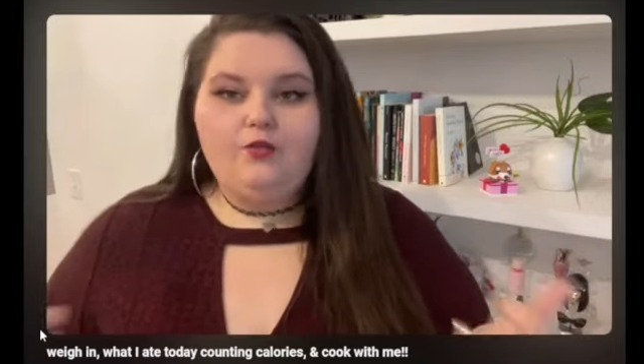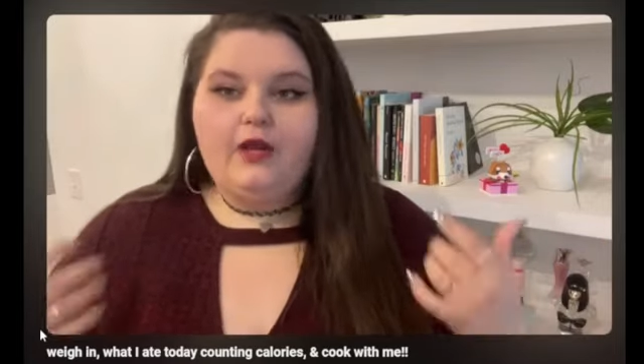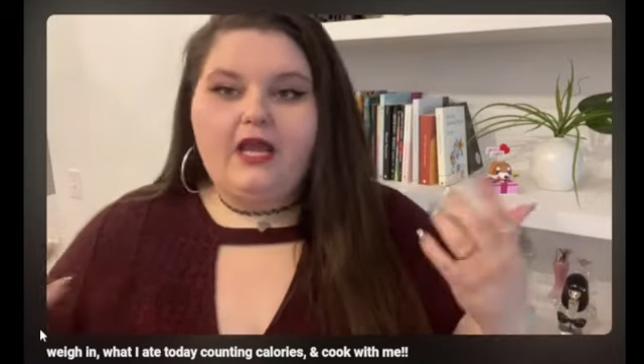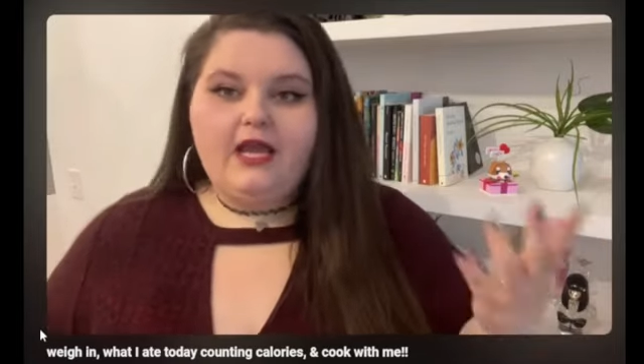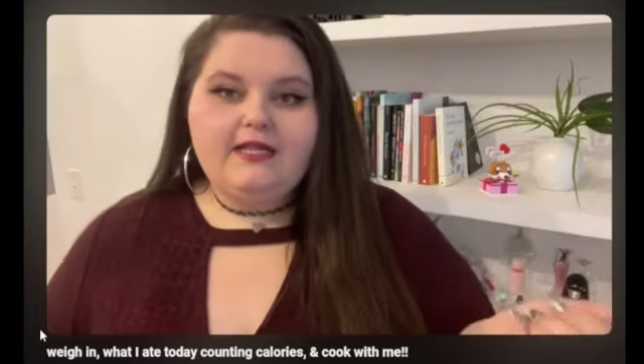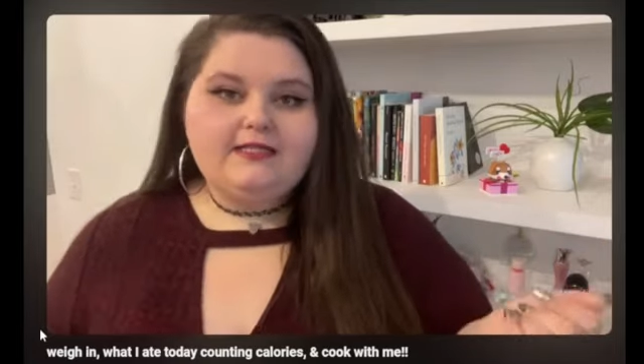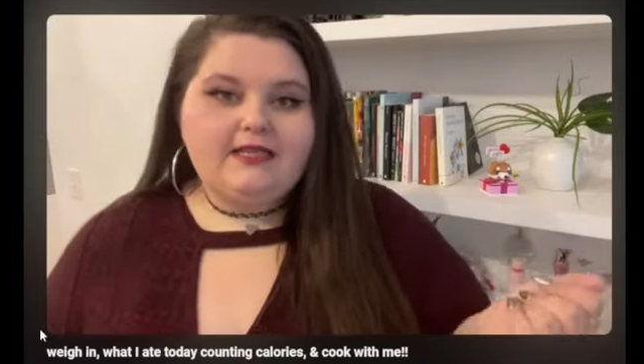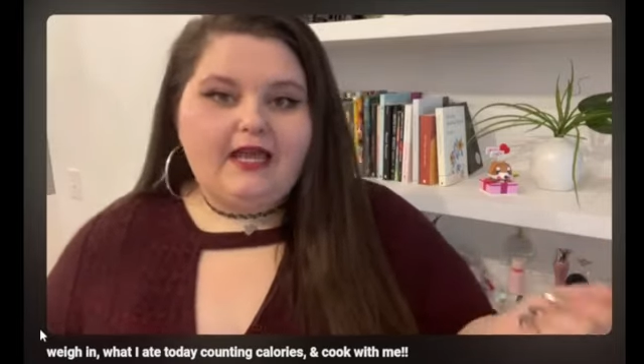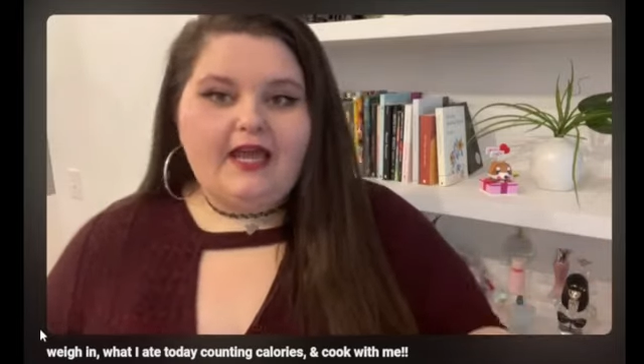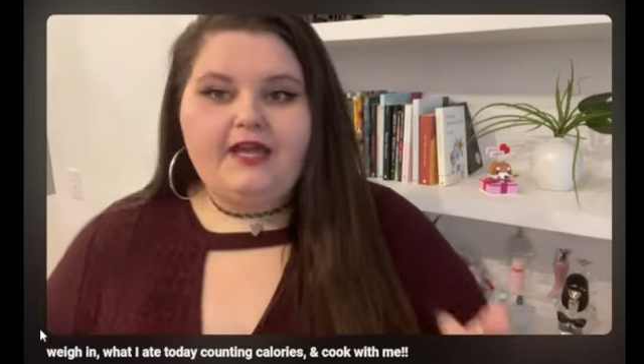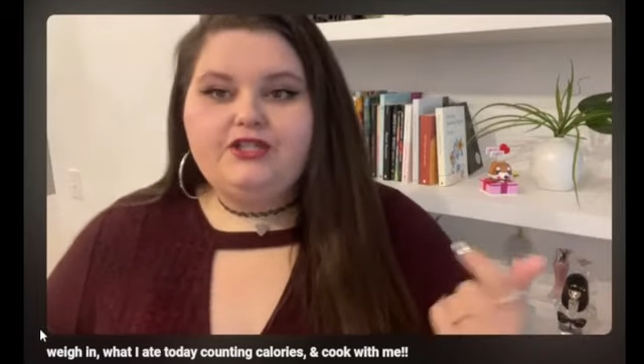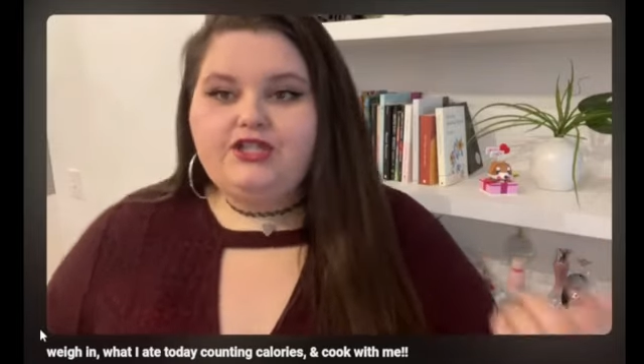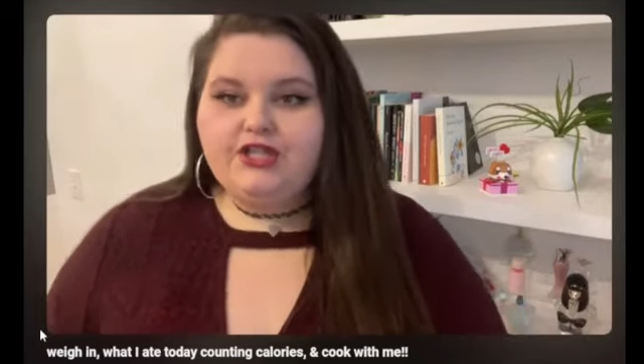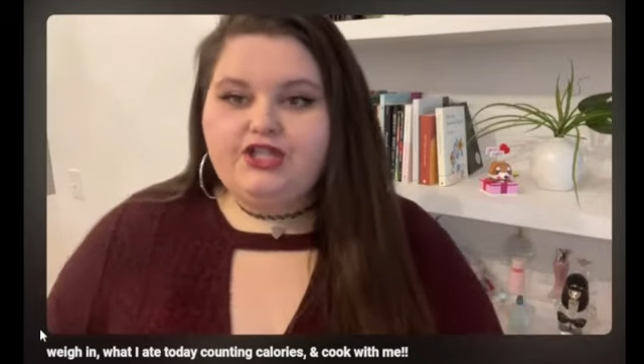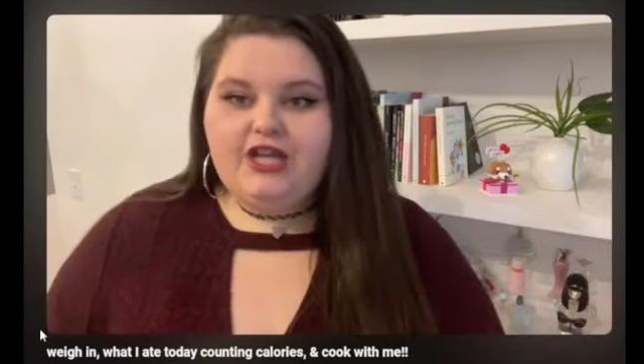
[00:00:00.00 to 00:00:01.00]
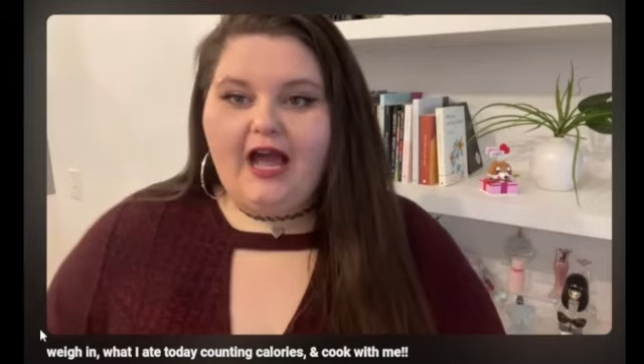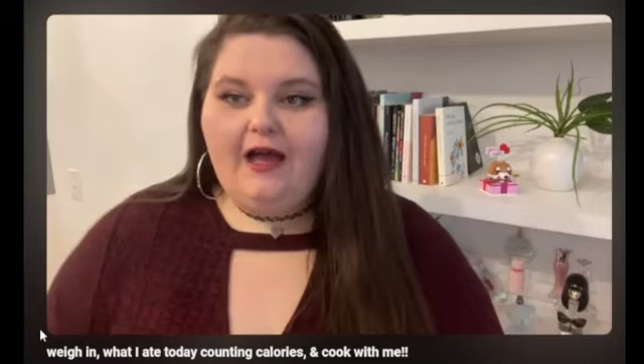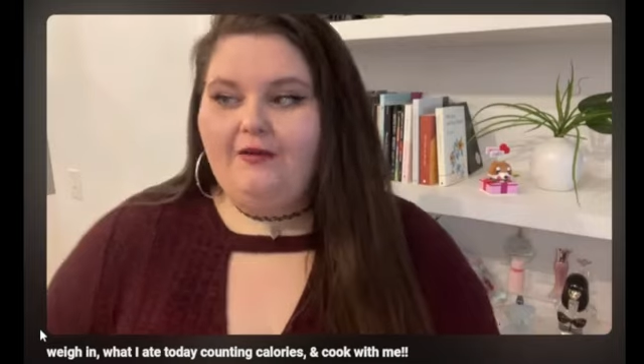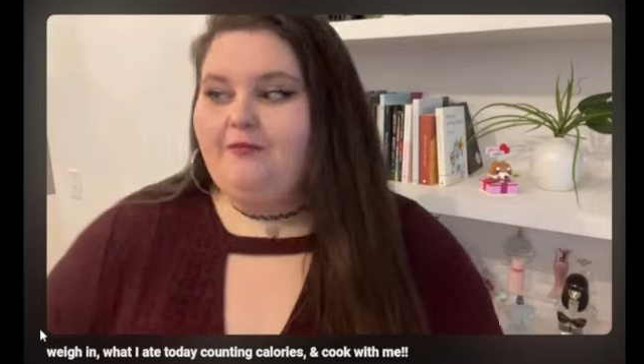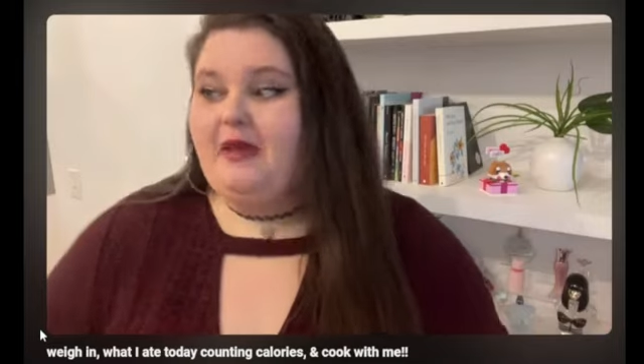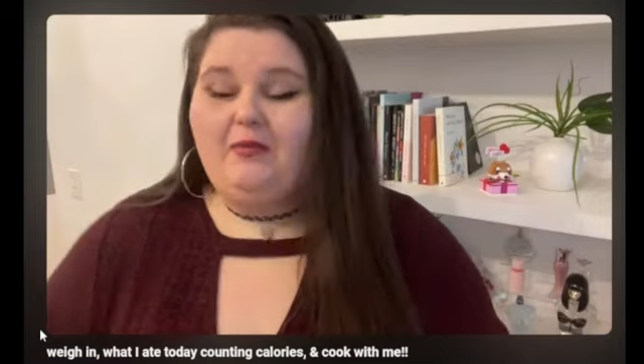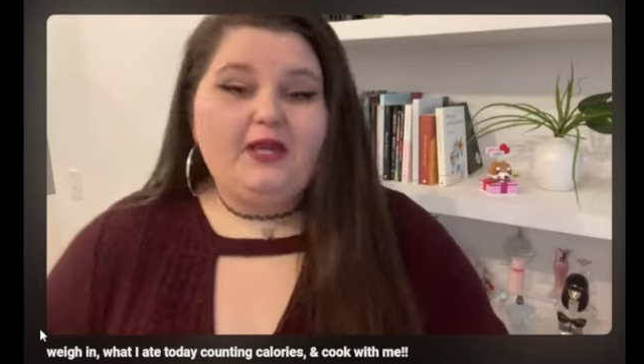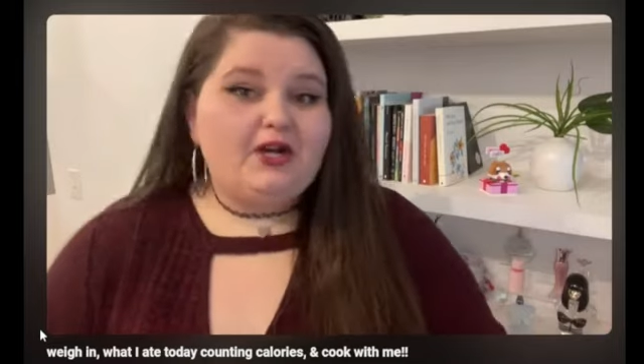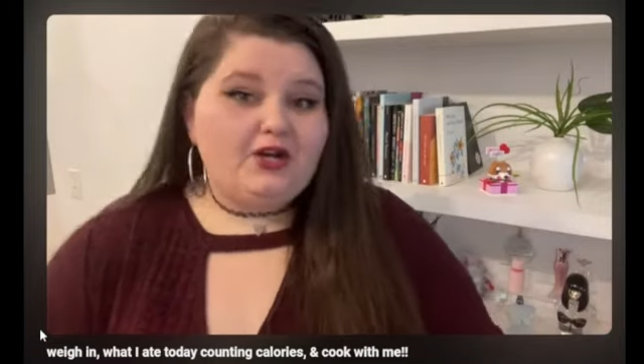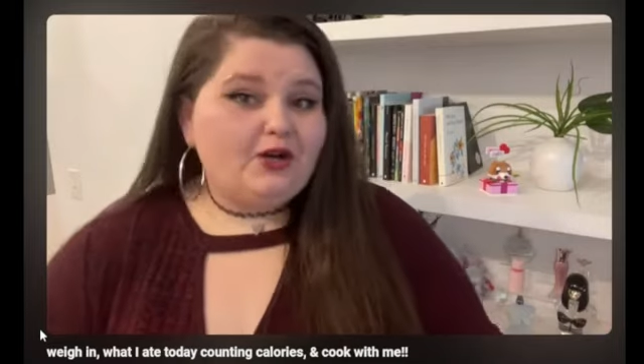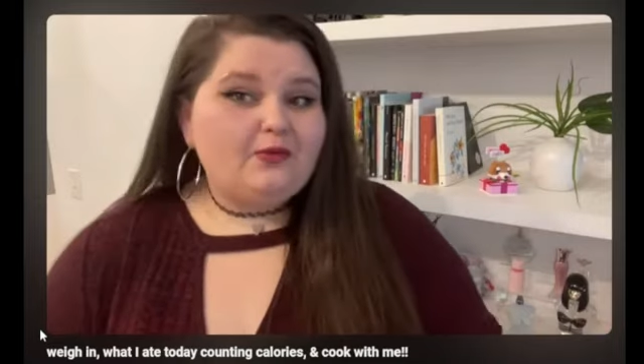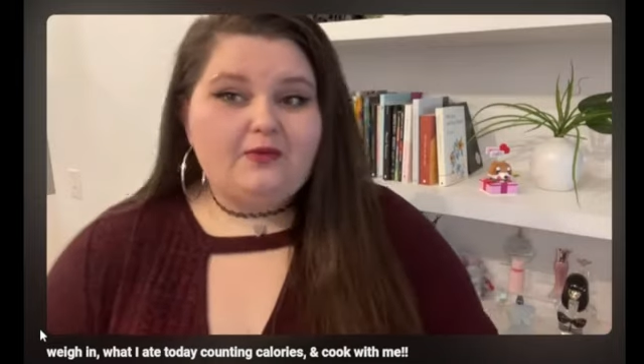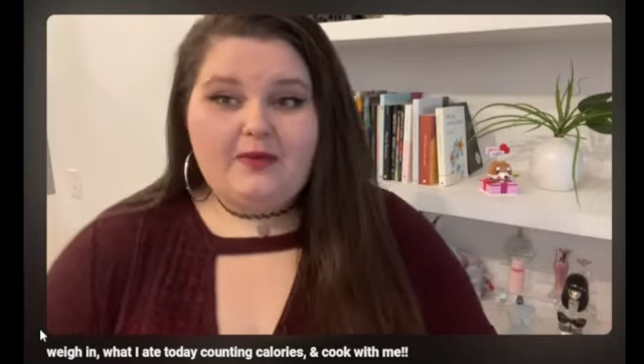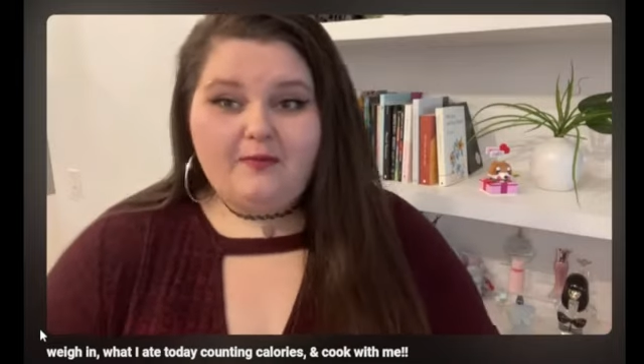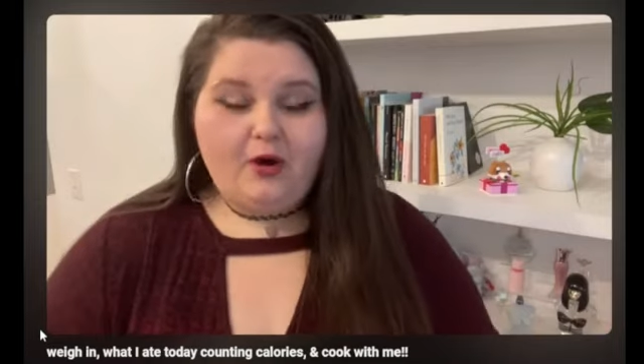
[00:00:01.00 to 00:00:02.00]
what I ate today, chit-chat, maybe a cook
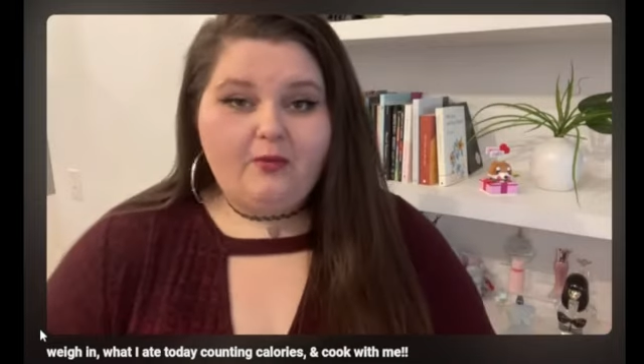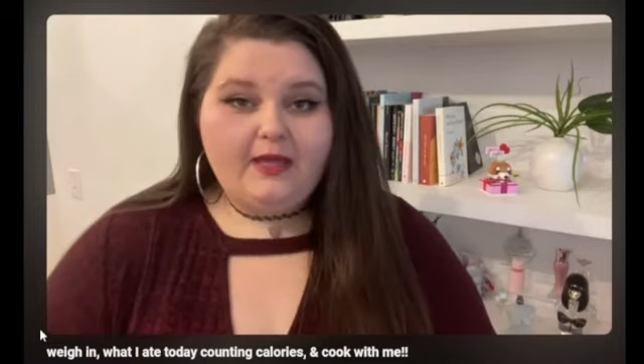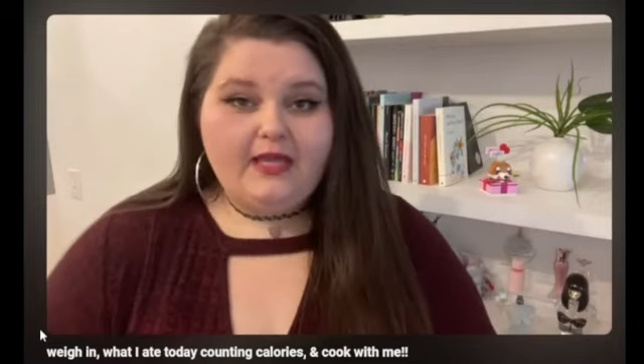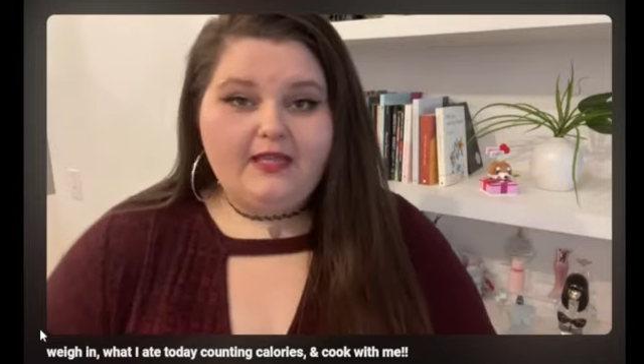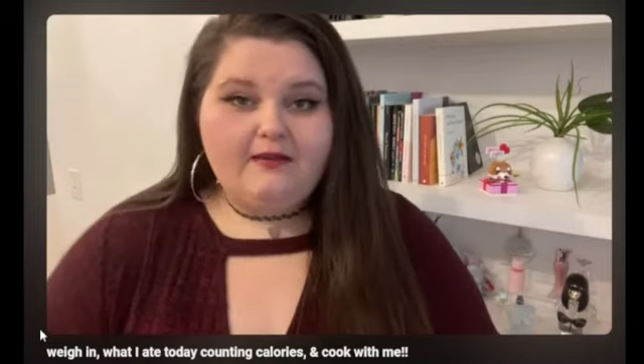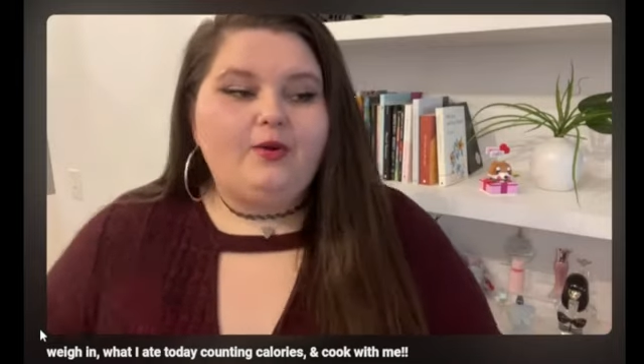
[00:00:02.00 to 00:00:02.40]
with me moment.